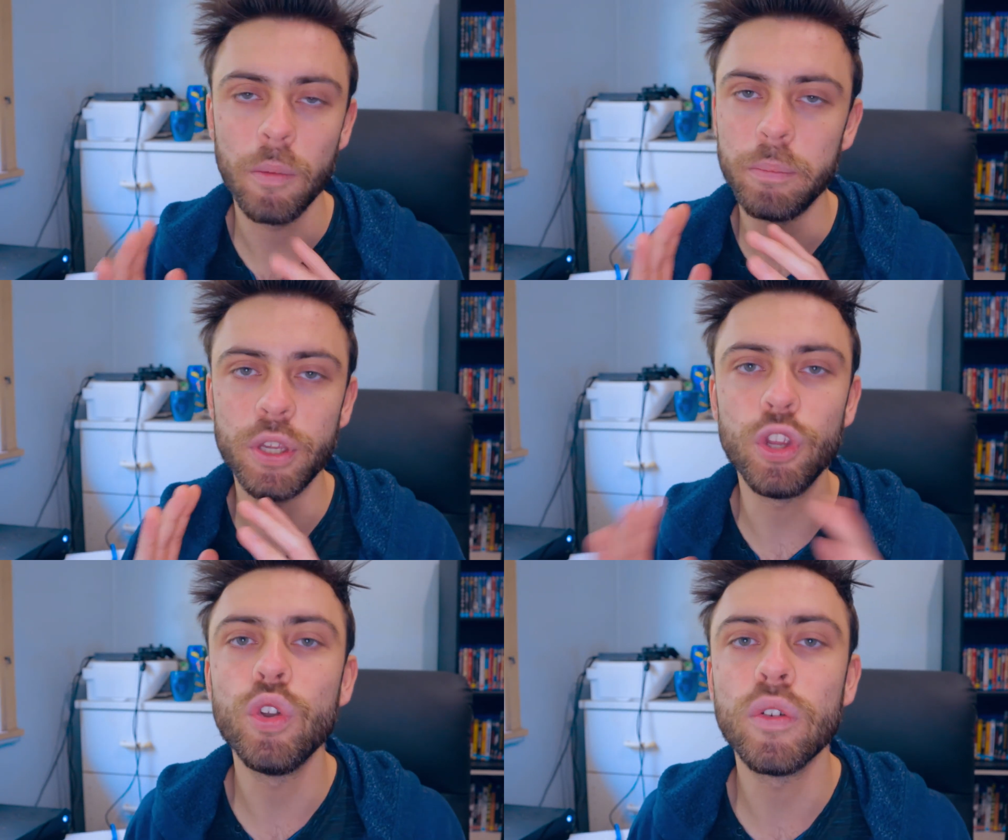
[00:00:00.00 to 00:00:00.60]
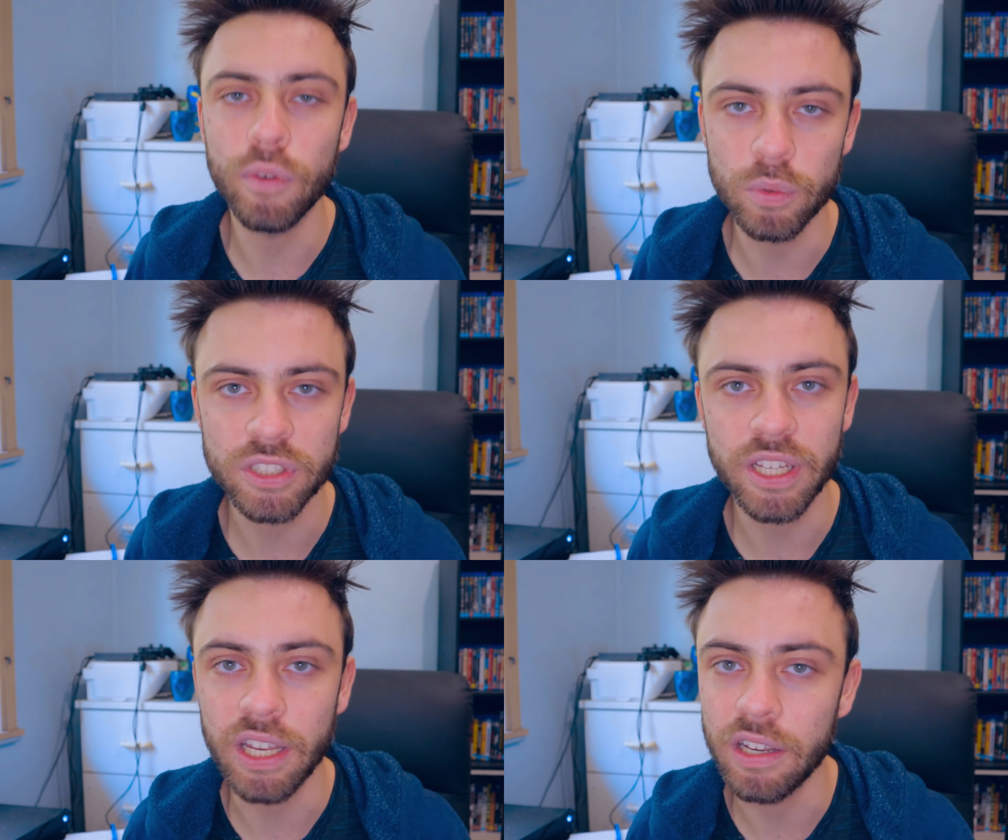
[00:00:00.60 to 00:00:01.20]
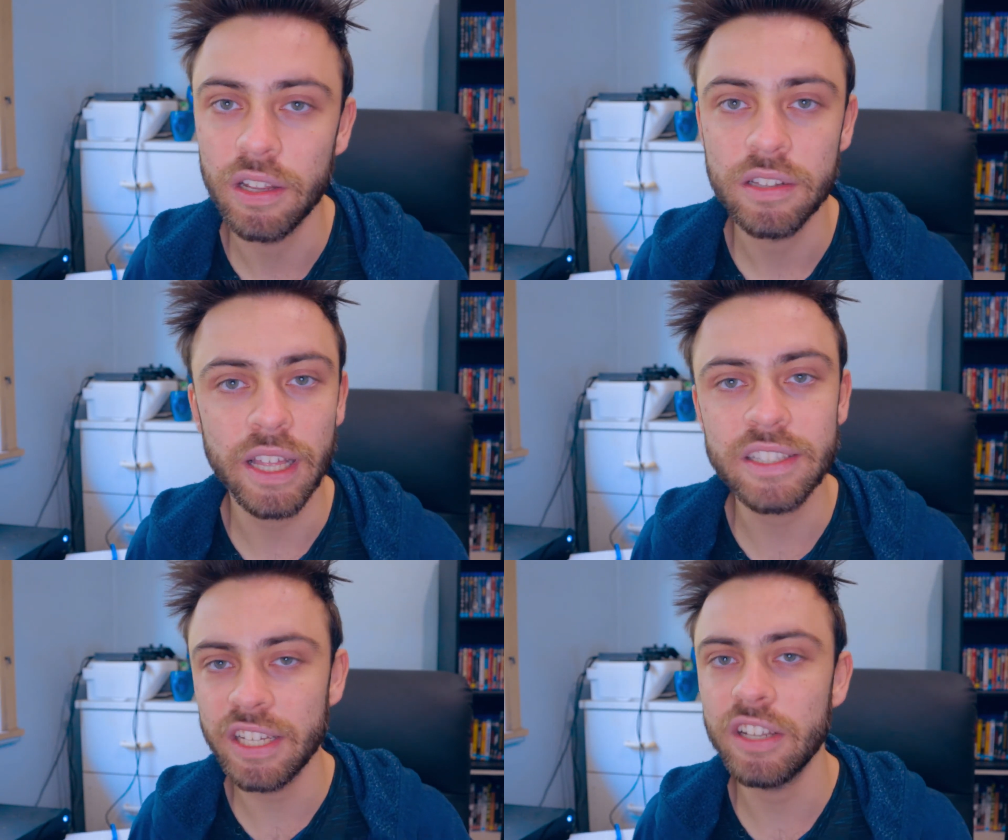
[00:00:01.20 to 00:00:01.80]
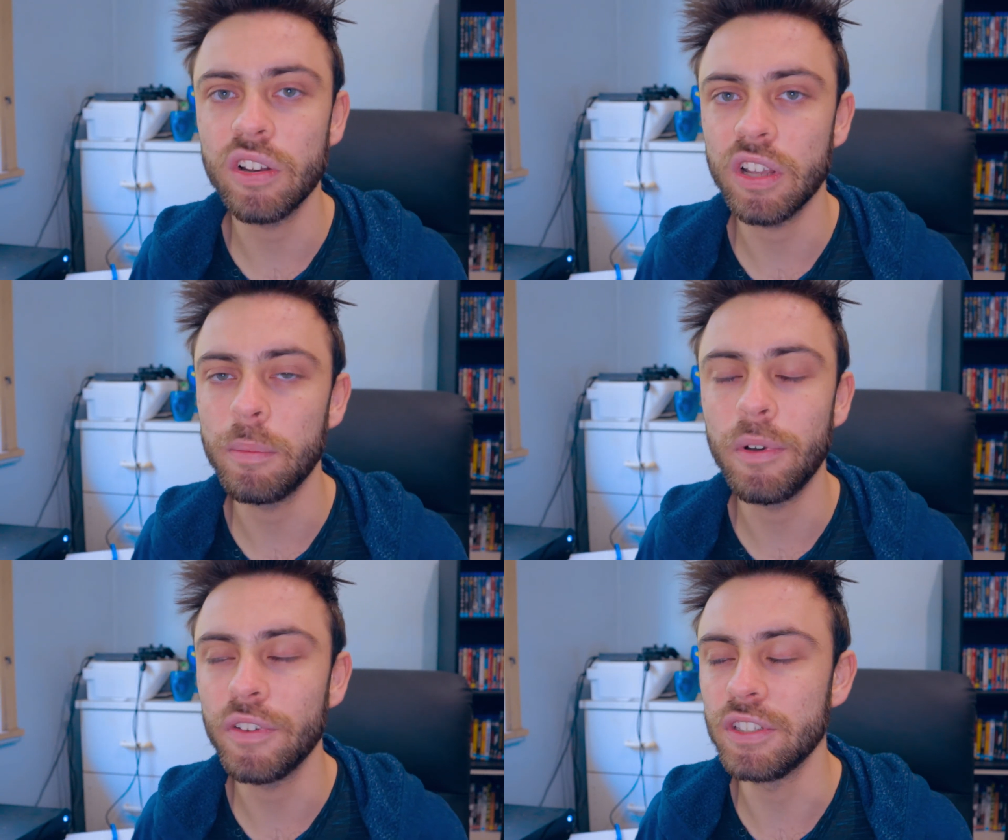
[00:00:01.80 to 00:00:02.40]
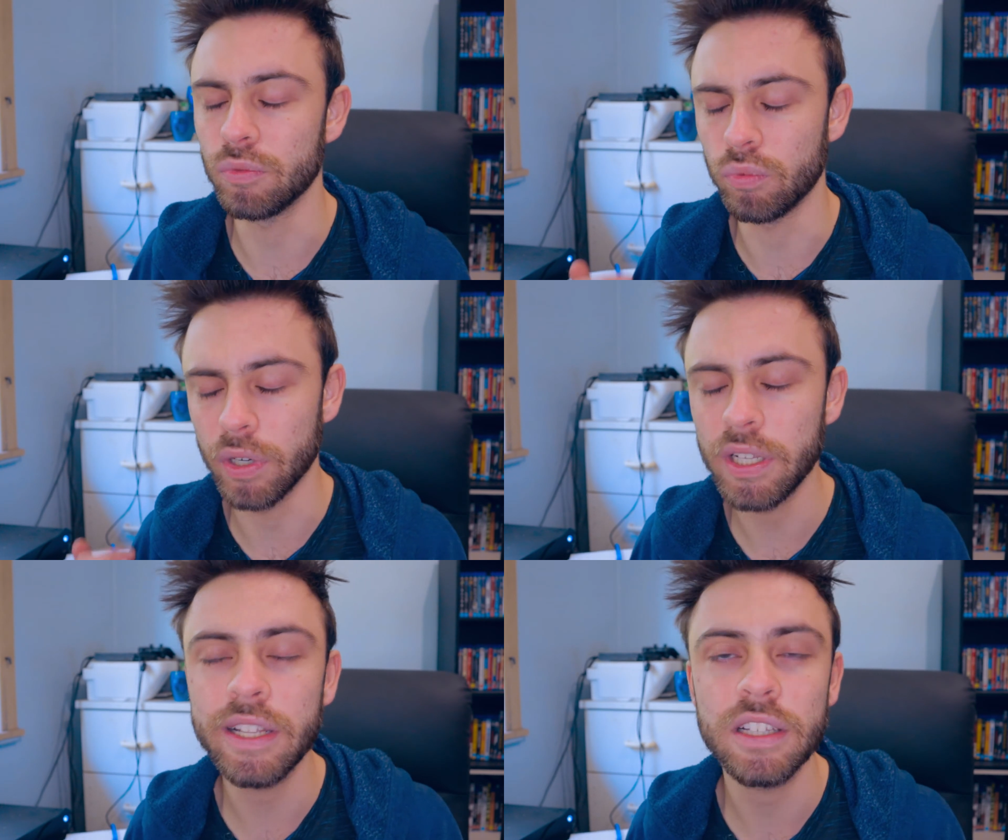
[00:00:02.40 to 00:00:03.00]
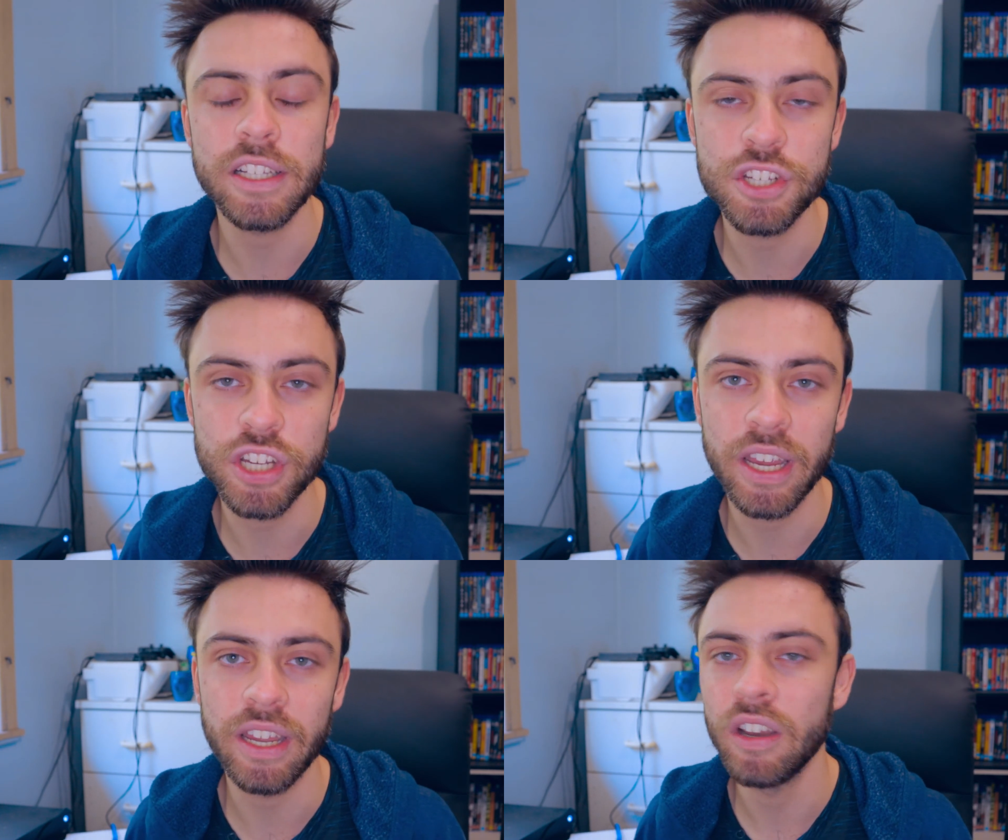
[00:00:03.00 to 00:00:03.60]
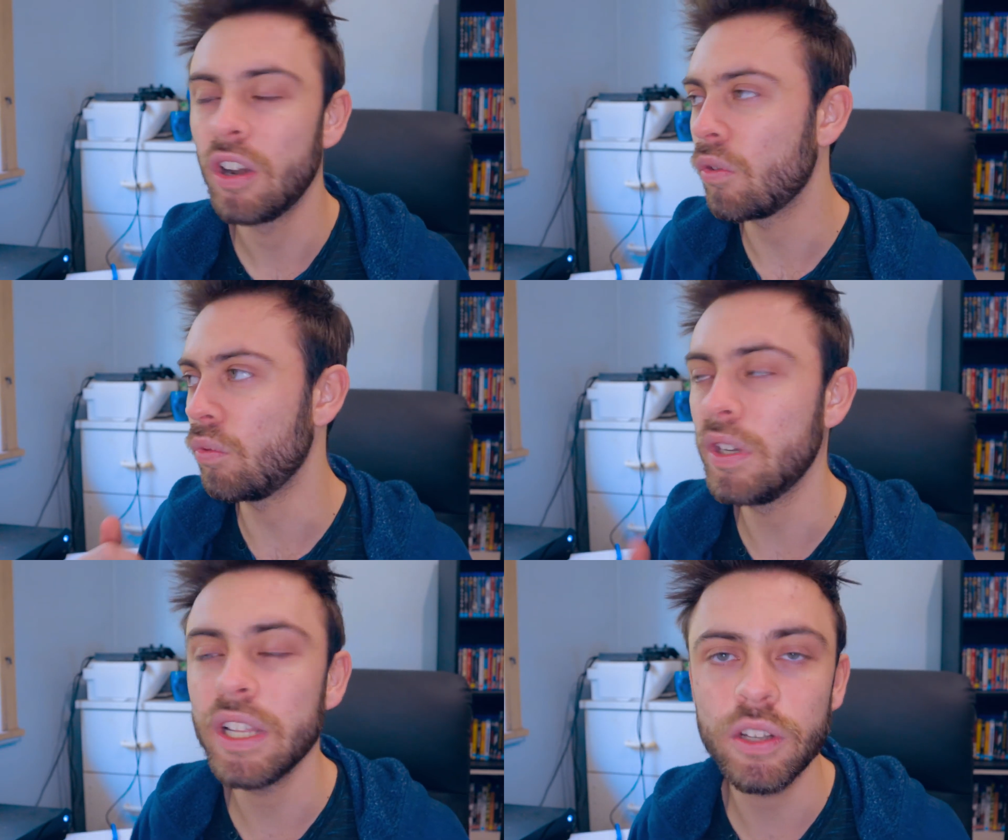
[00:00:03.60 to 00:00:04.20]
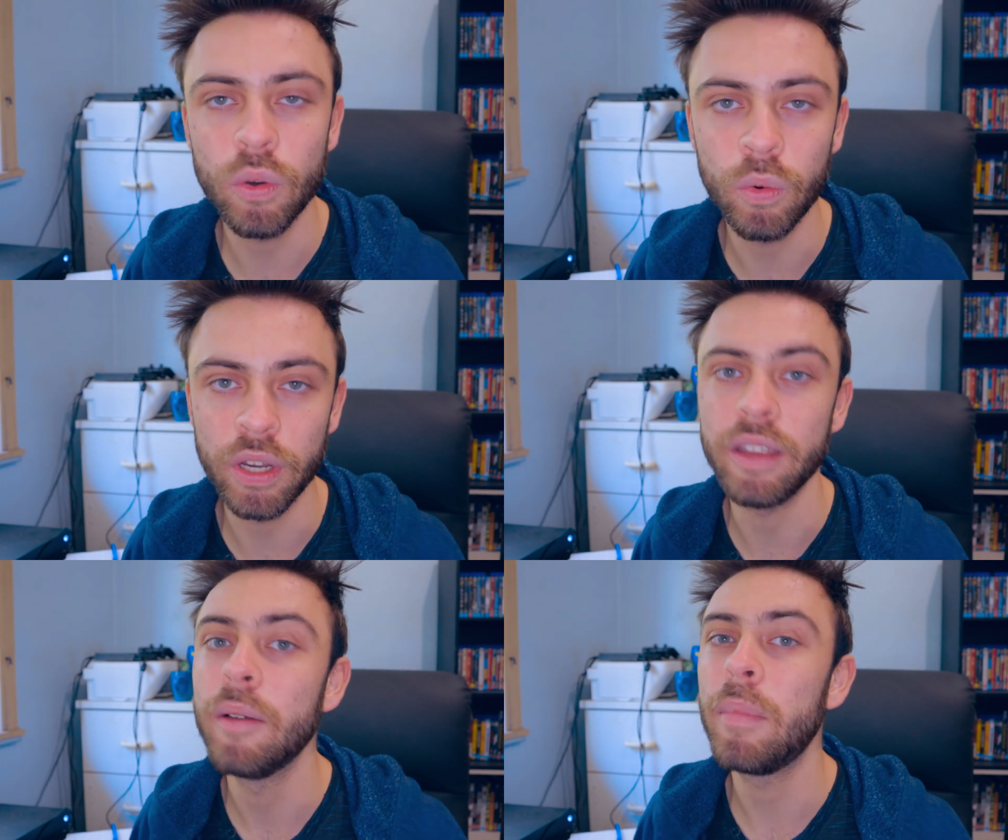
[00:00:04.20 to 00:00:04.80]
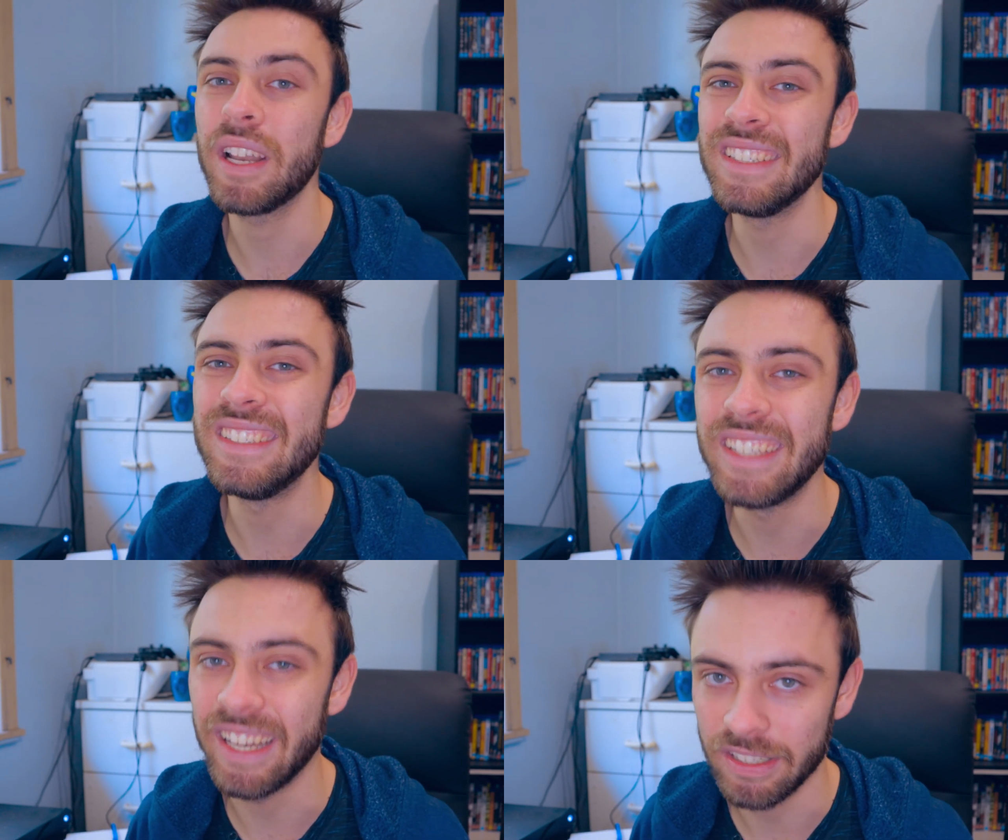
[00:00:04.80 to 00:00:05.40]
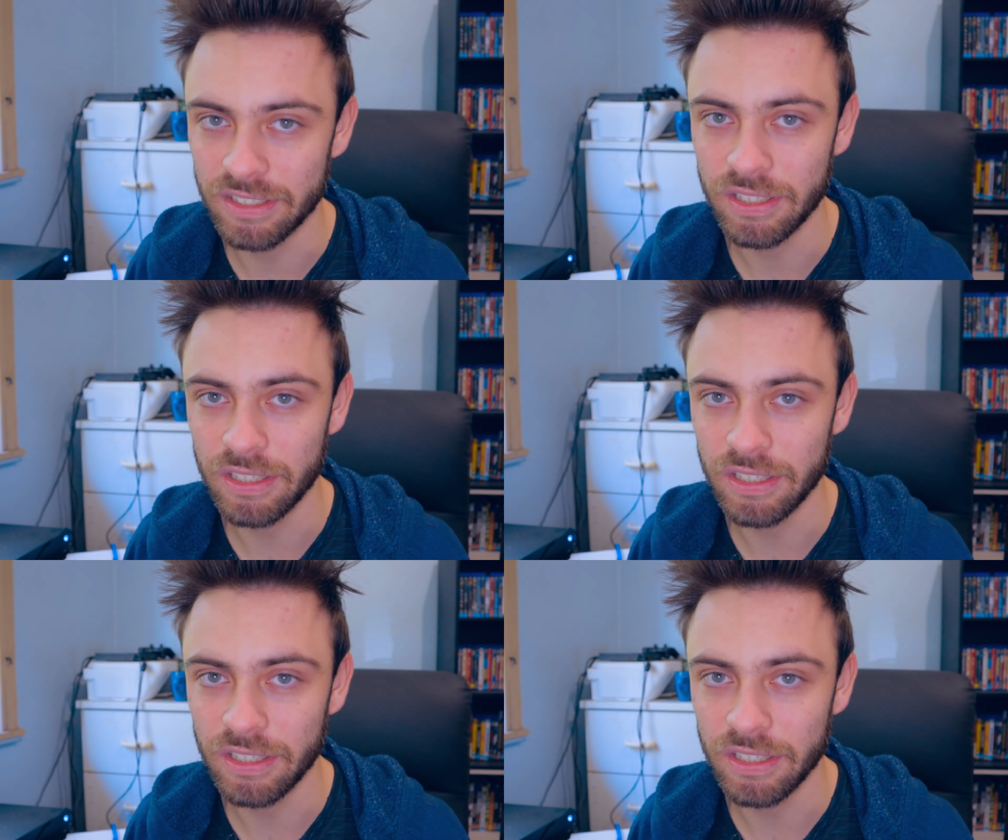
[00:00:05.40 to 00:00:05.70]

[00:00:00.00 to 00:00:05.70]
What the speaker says: Beautiful scene. That scene could have come off as really cliche, really corny, but it didn't.